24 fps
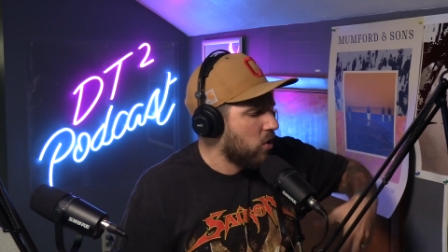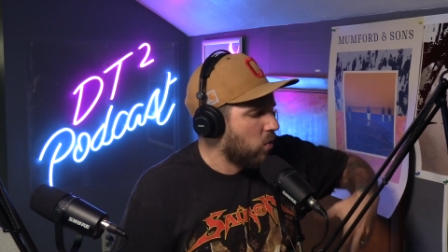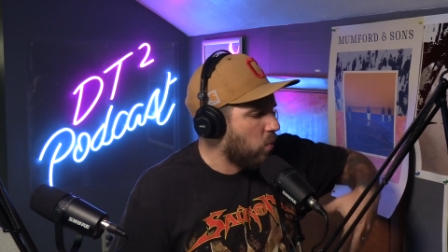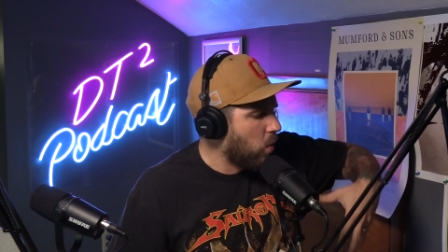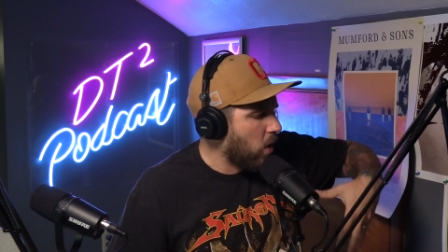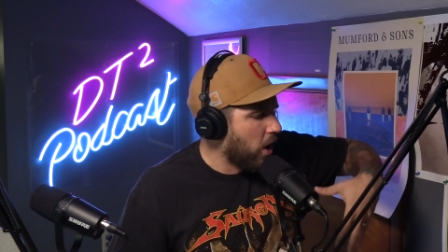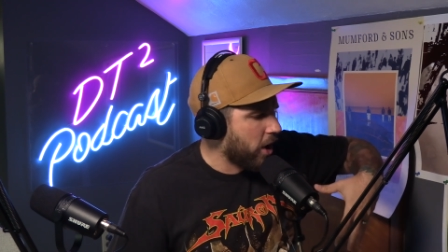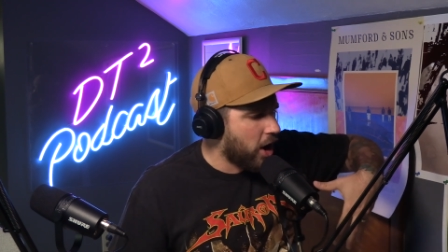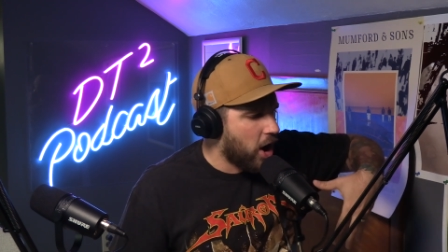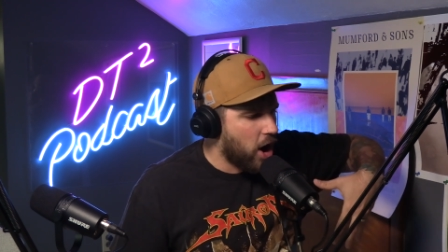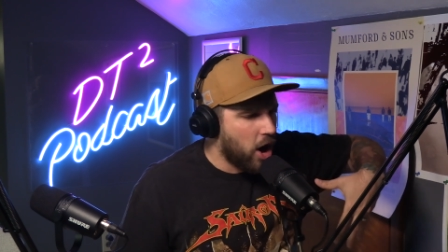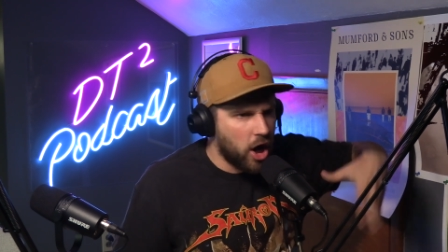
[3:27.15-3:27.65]

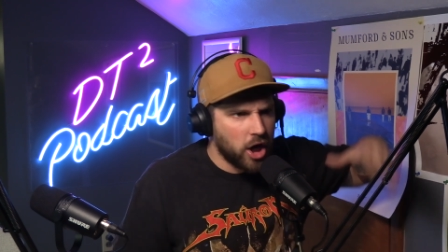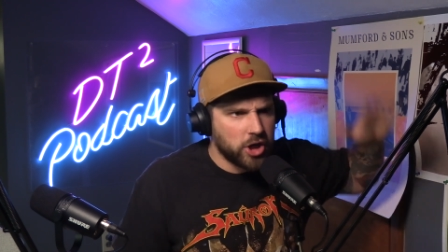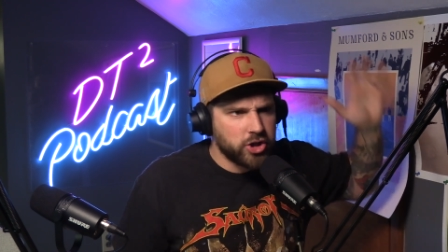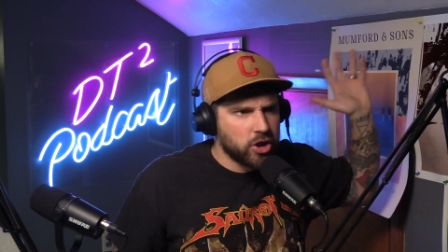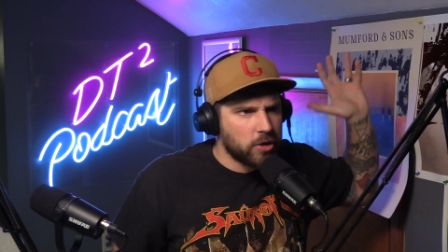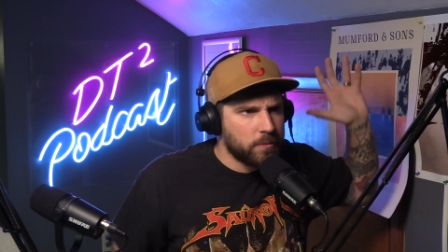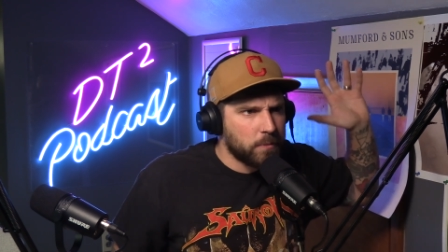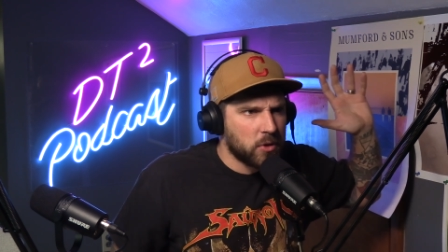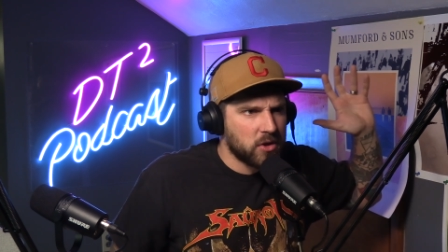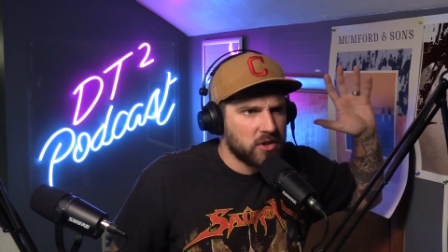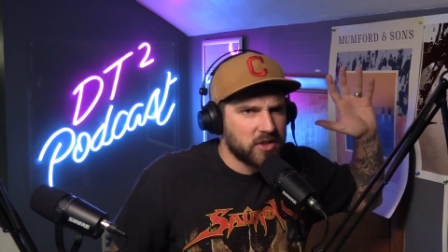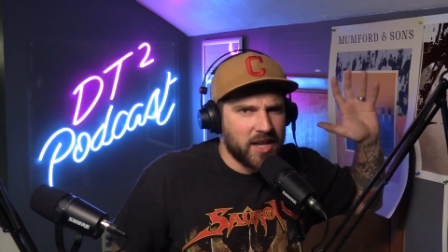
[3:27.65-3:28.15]

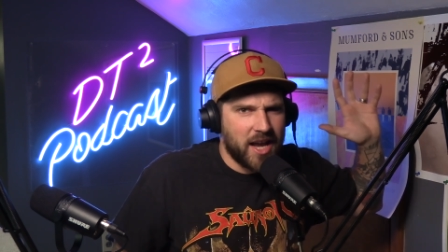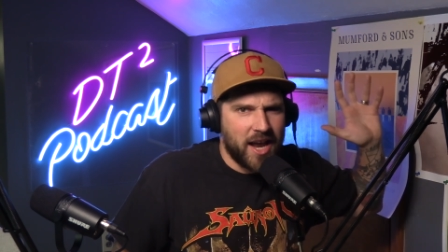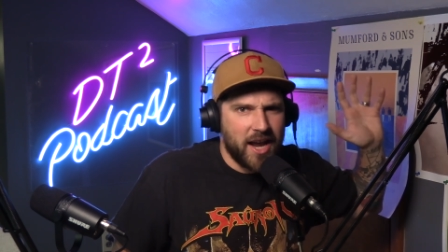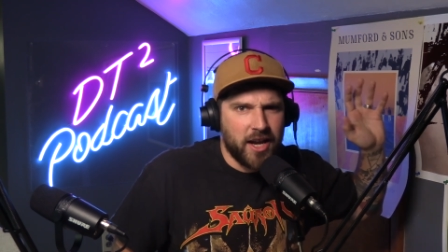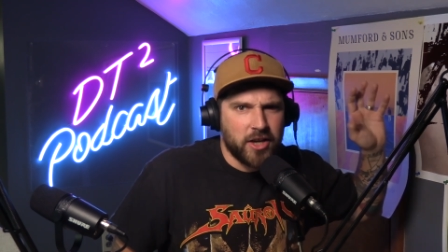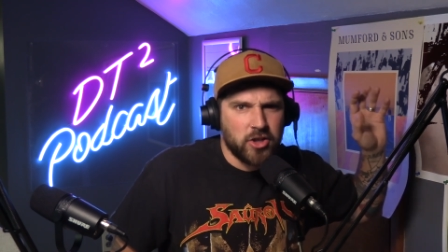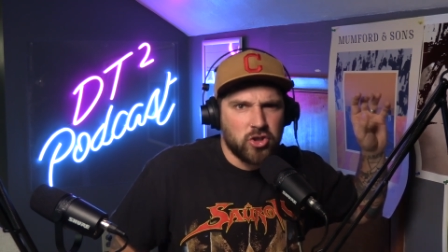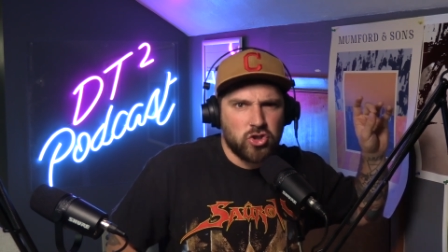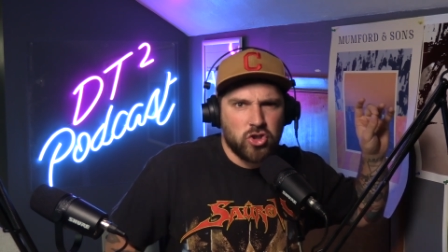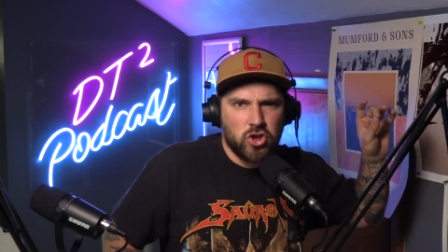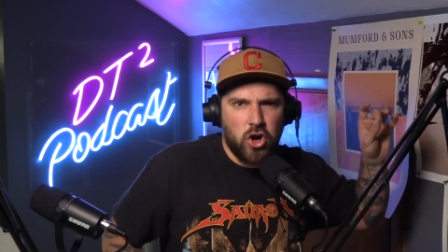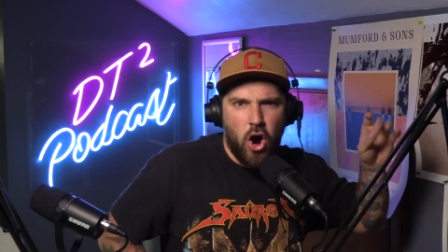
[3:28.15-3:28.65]

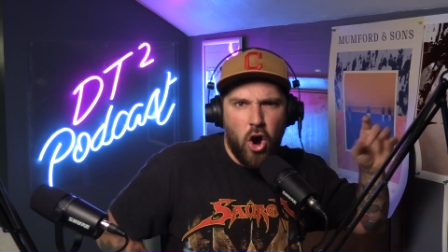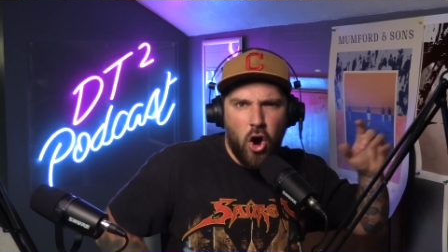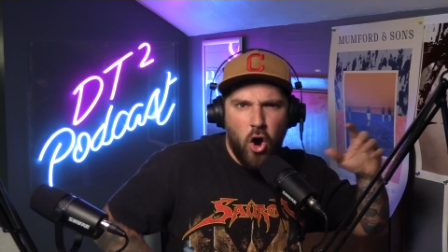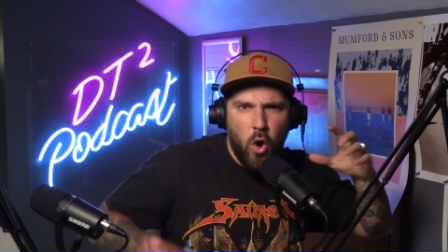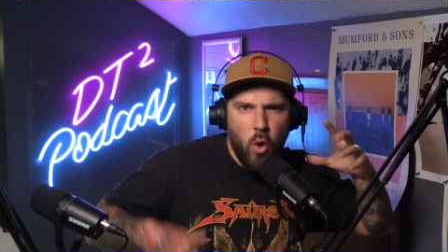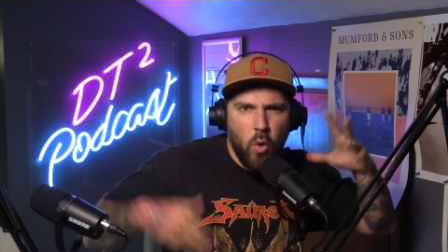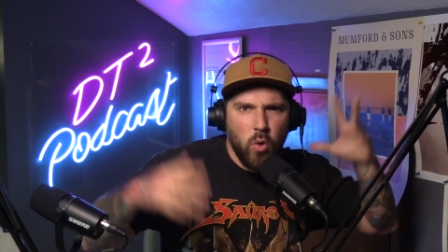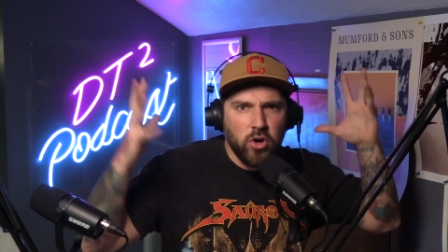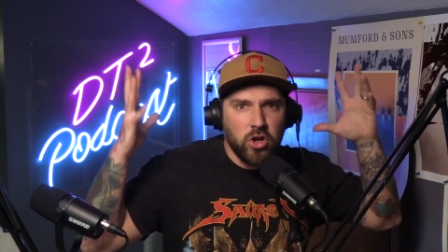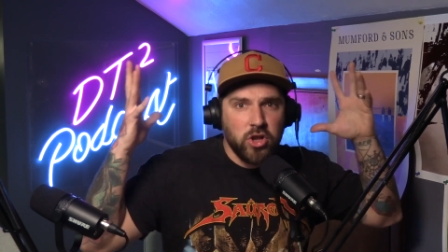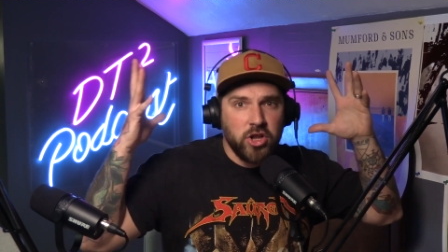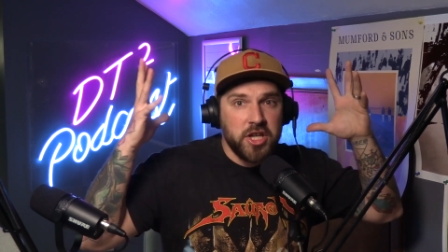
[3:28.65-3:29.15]
100%
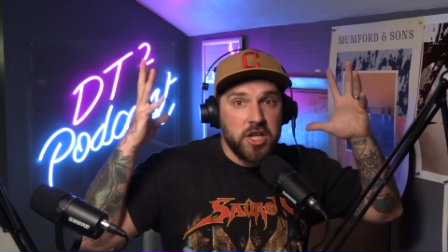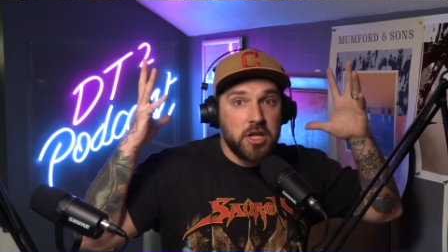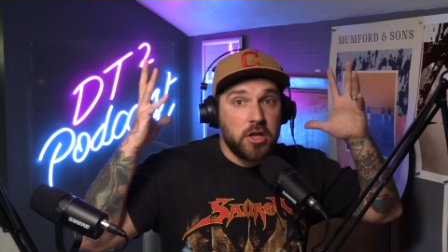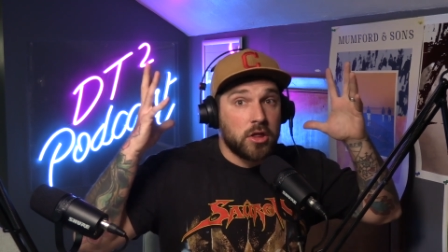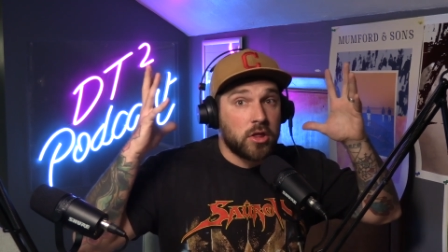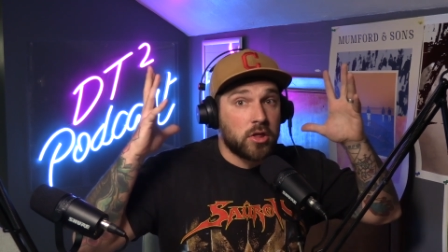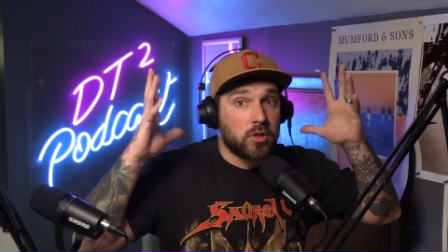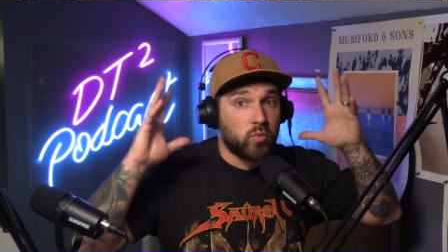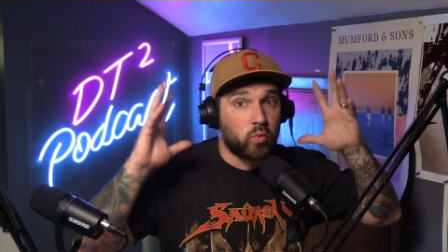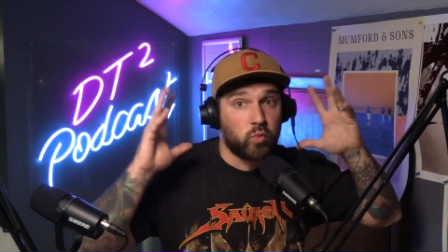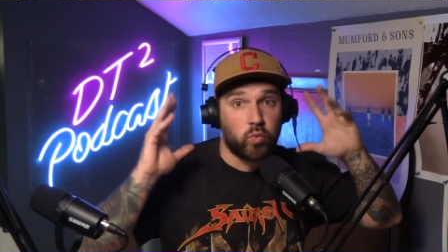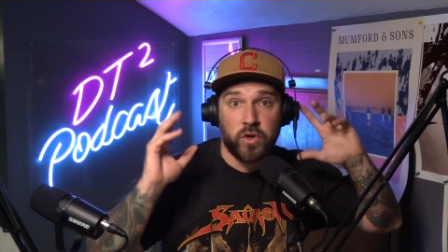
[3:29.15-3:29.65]
totally
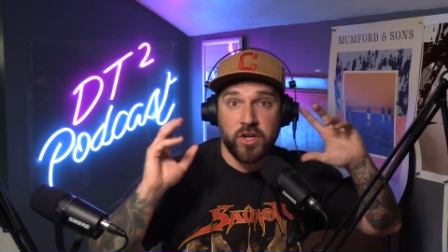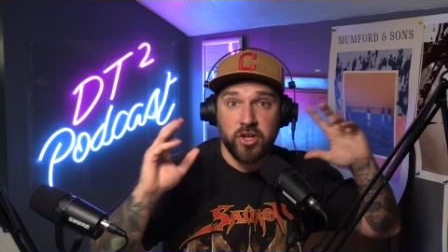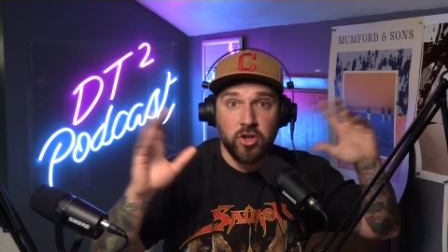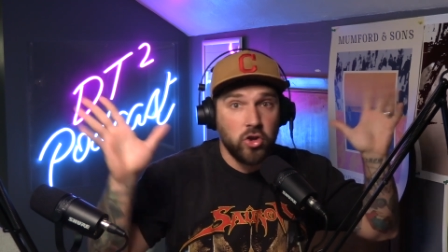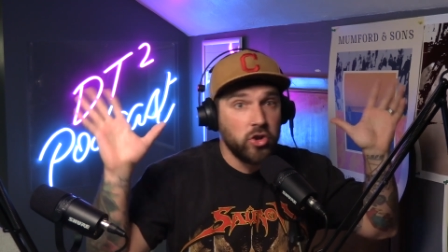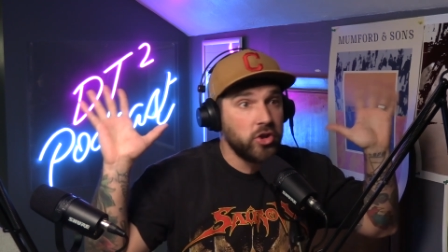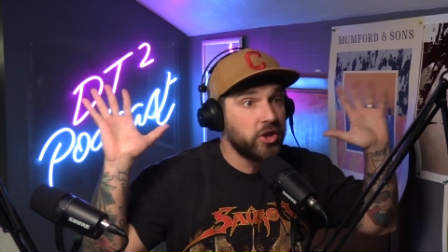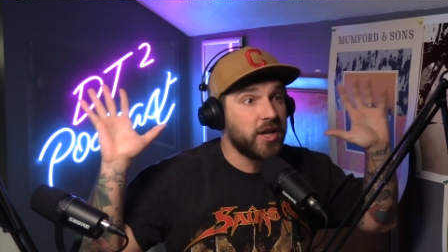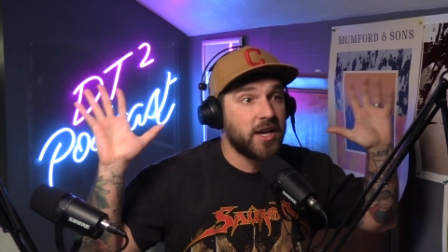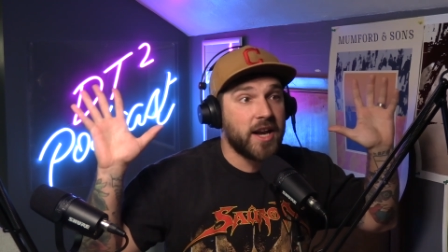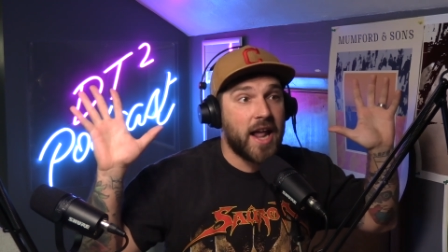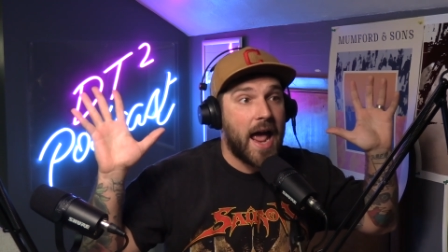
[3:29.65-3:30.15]

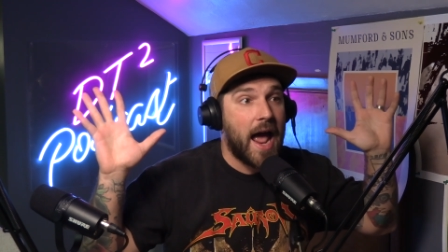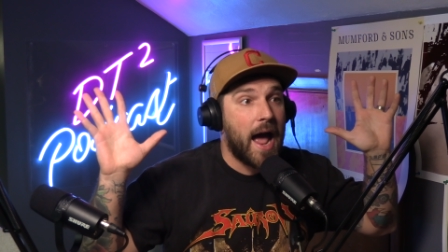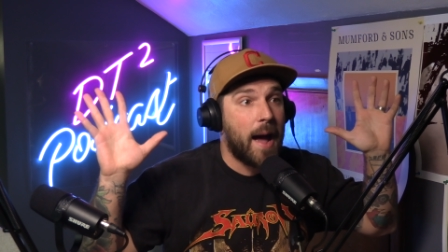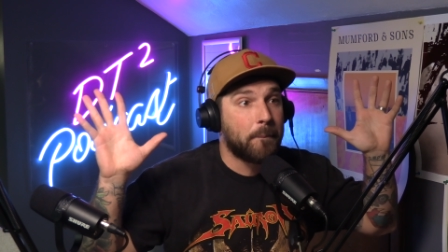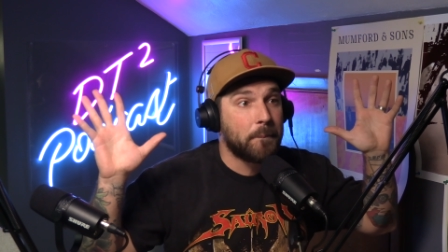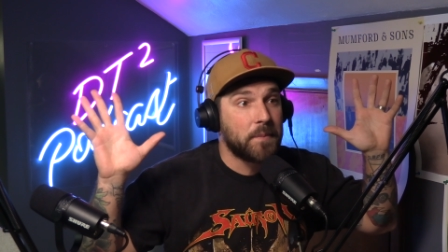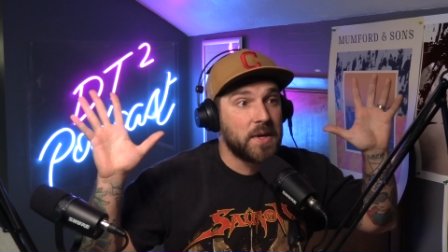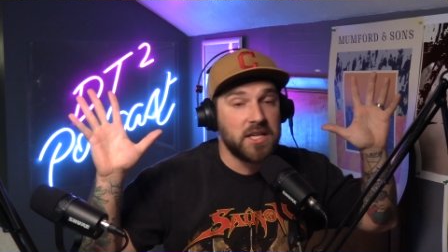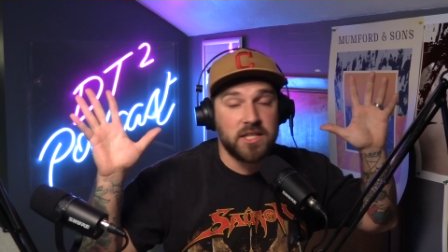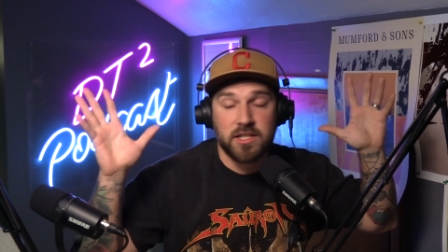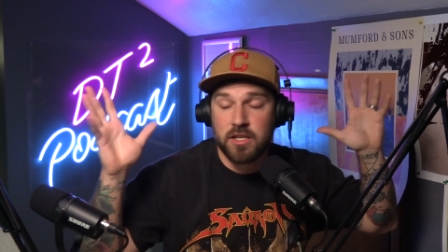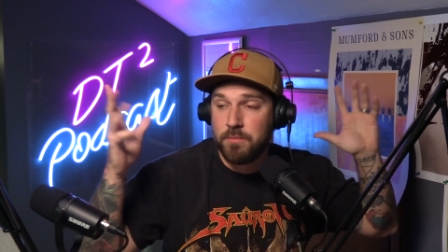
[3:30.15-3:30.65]
thrilled and
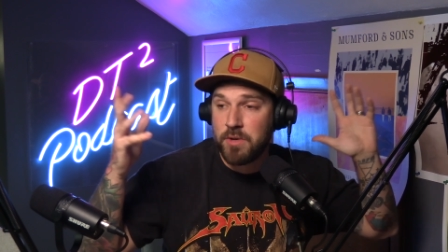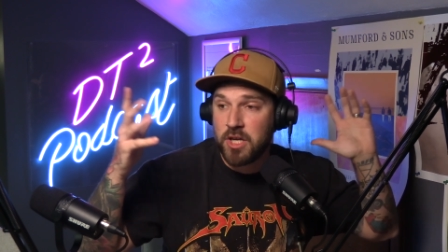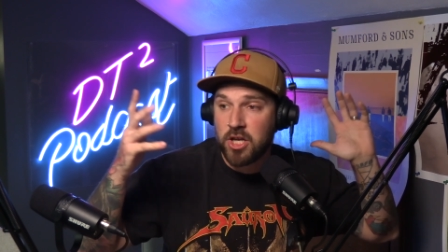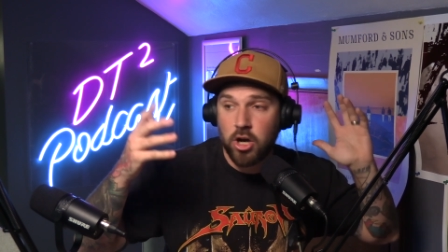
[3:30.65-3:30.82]
happy to